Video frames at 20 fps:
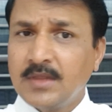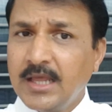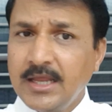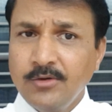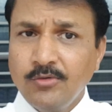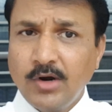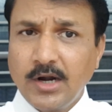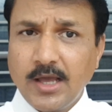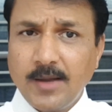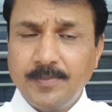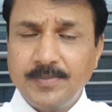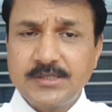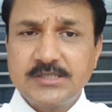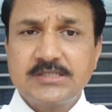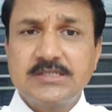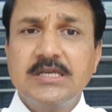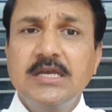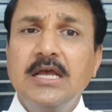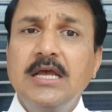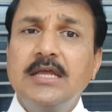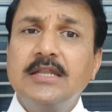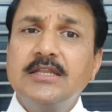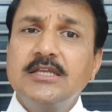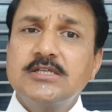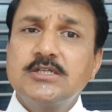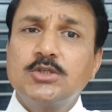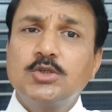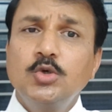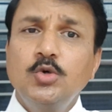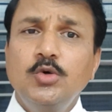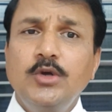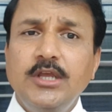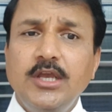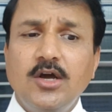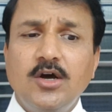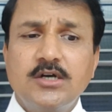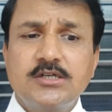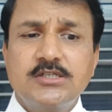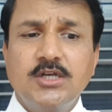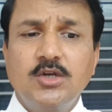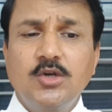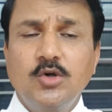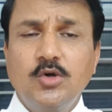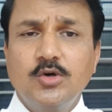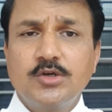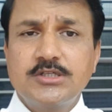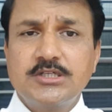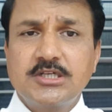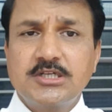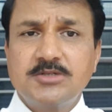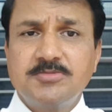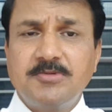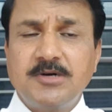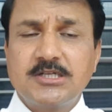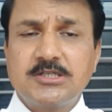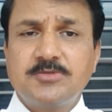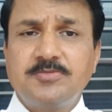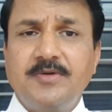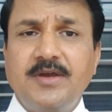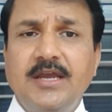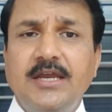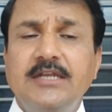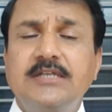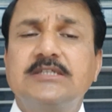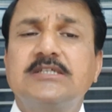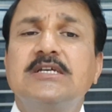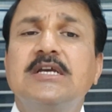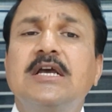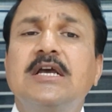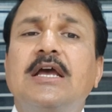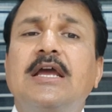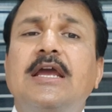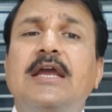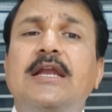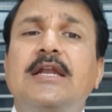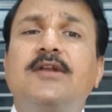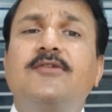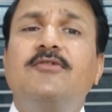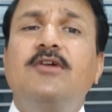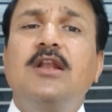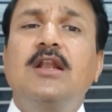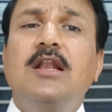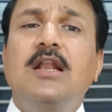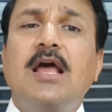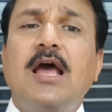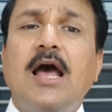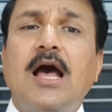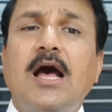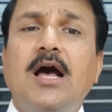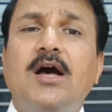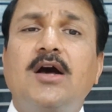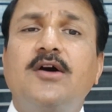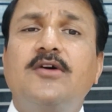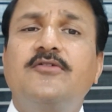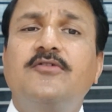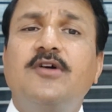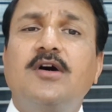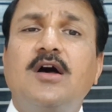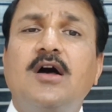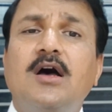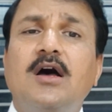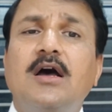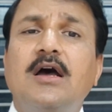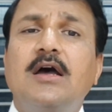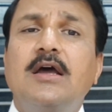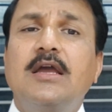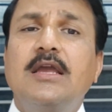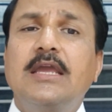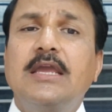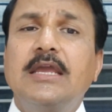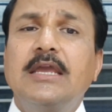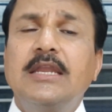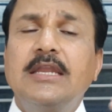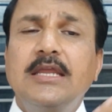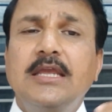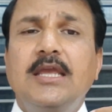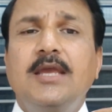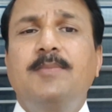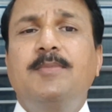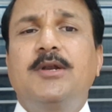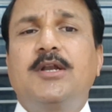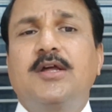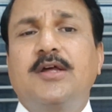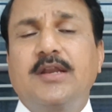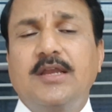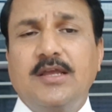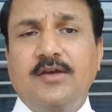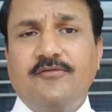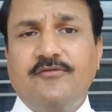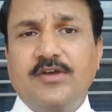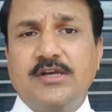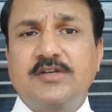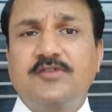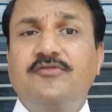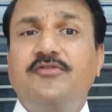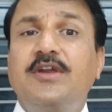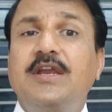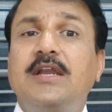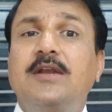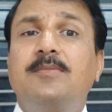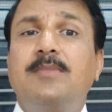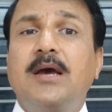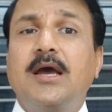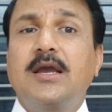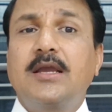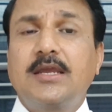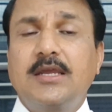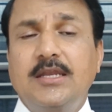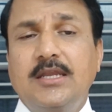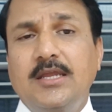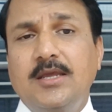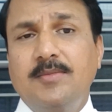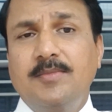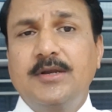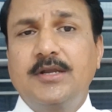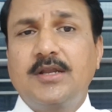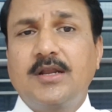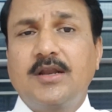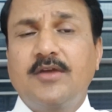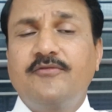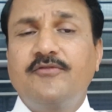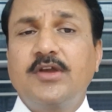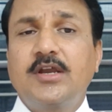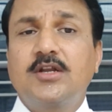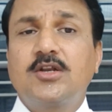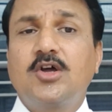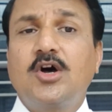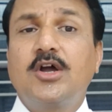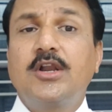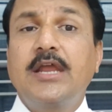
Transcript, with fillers: Then what happens? This two deoxy glucose six phosphate, it will have a inhibitory effect, feedback inhibitory effect on